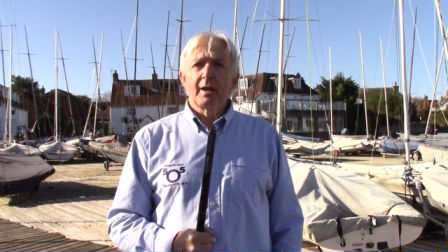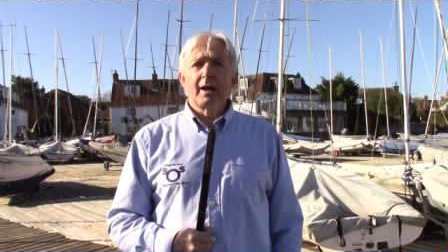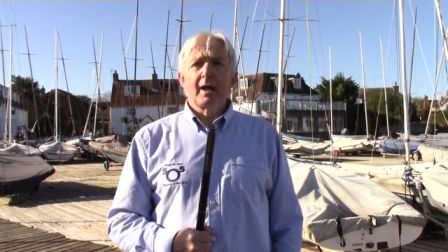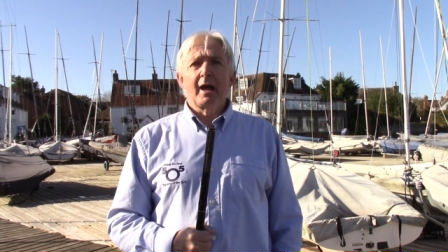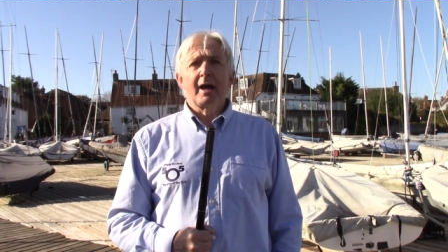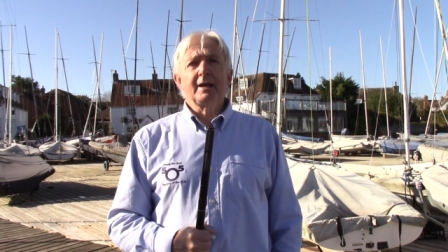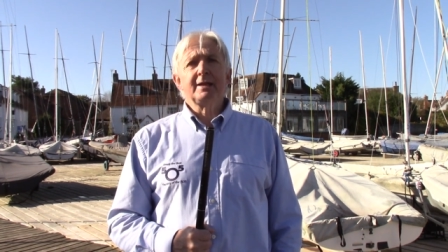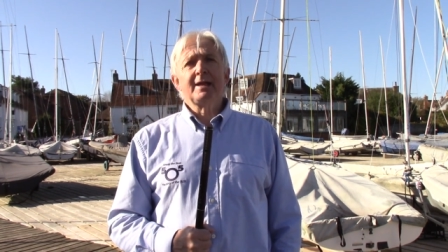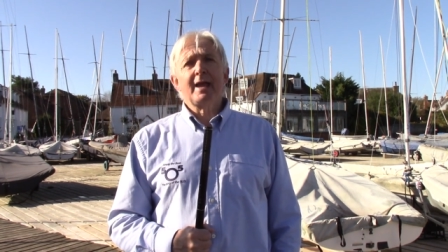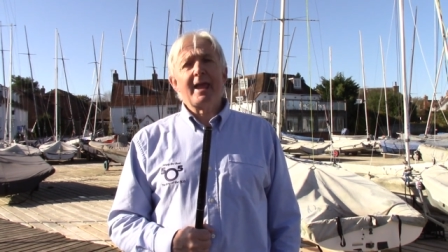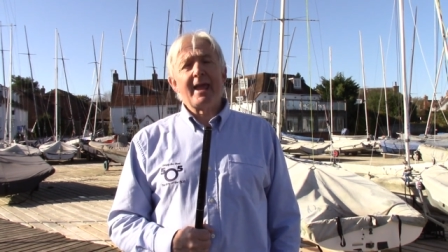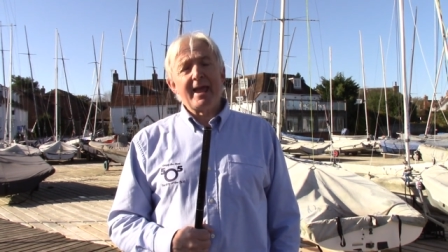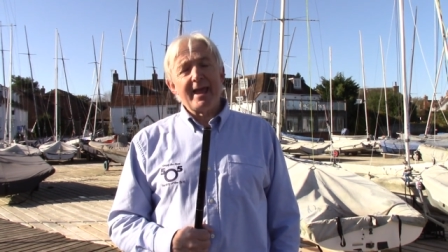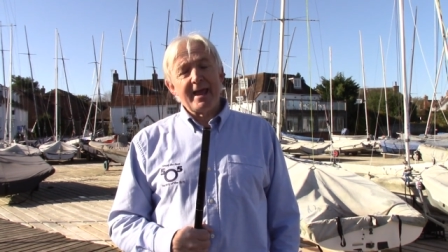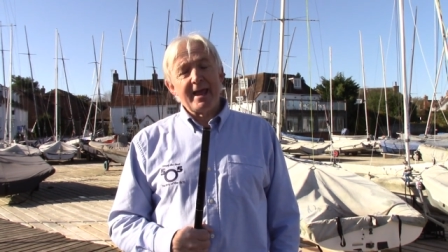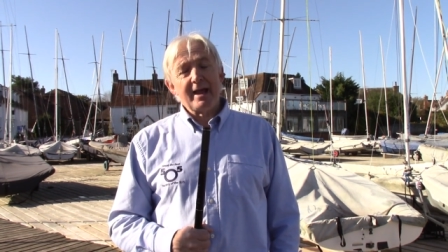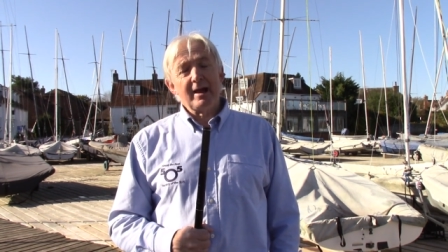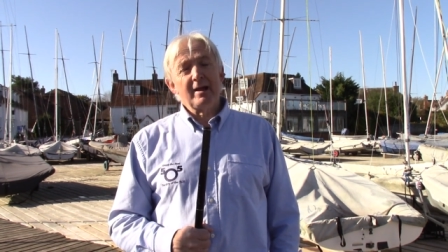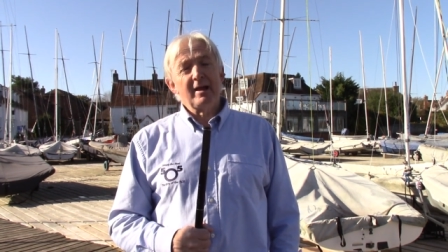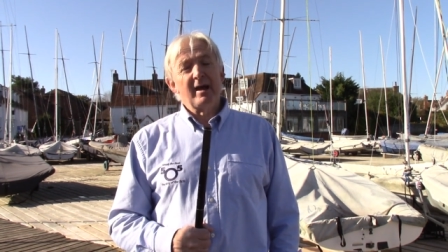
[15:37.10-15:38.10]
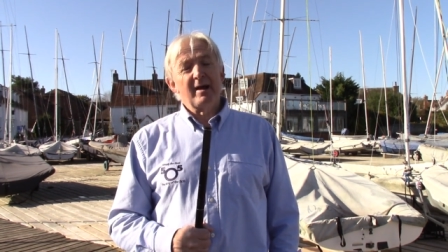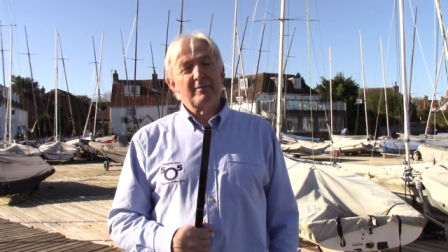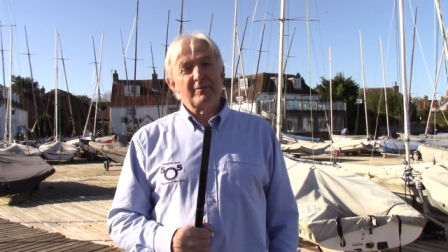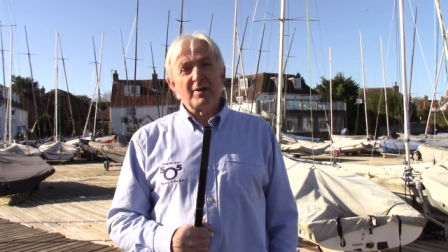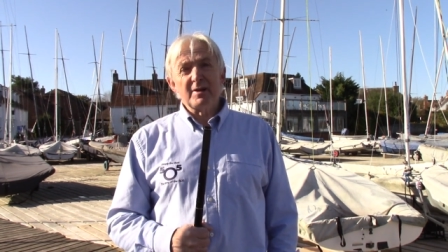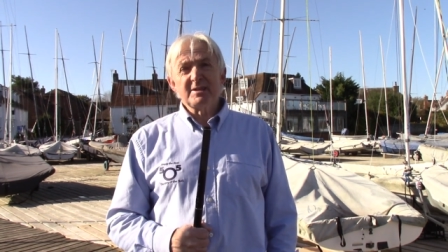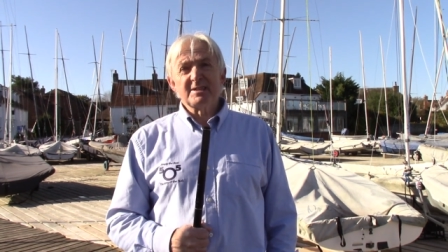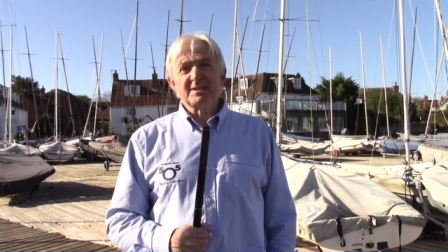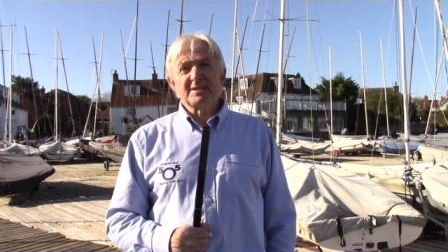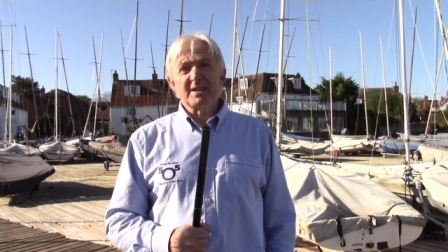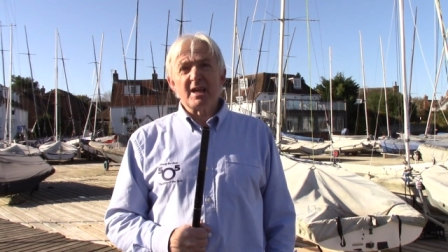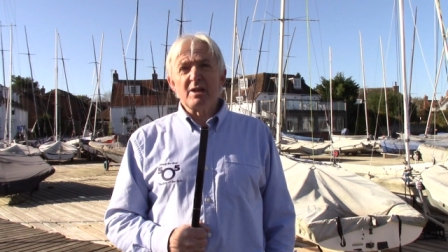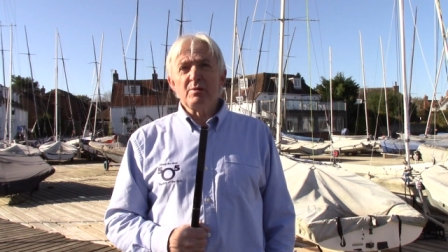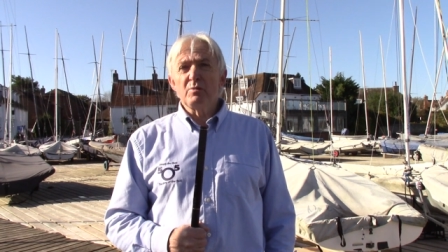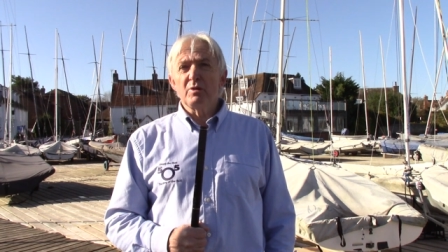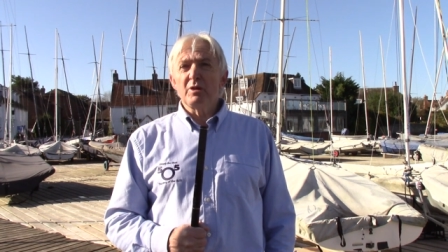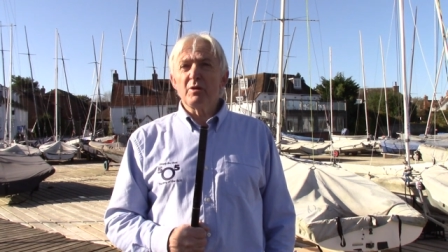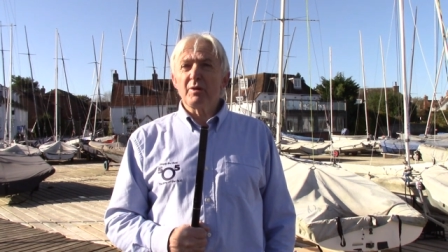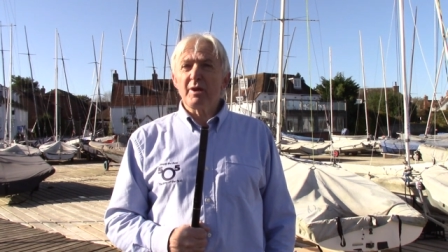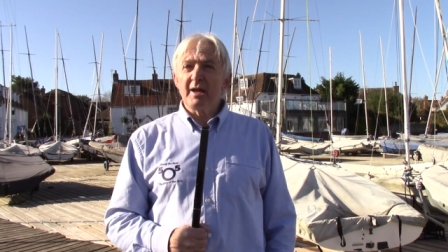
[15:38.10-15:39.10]
and here, afraid to say,
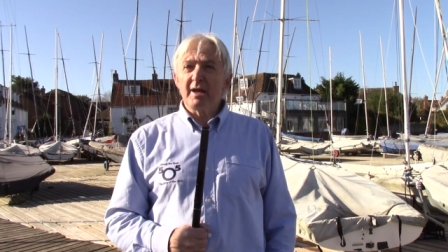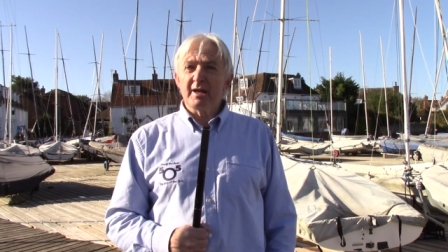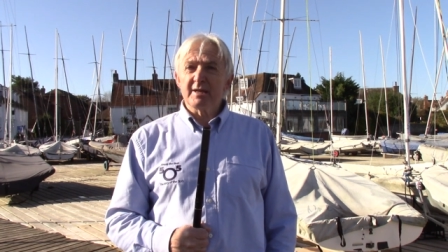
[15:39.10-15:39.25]
we're looking